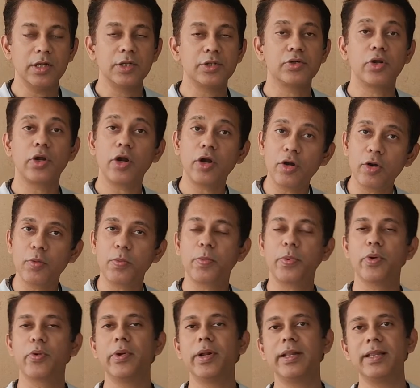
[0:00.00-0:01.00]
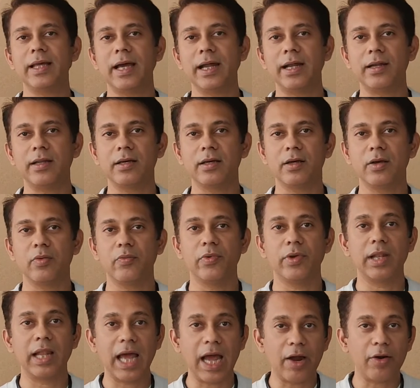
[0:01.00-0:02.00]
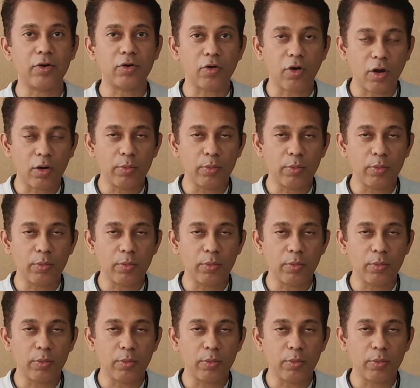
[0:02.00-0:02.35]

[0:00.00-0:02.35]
So in order to prevent that, we'll have to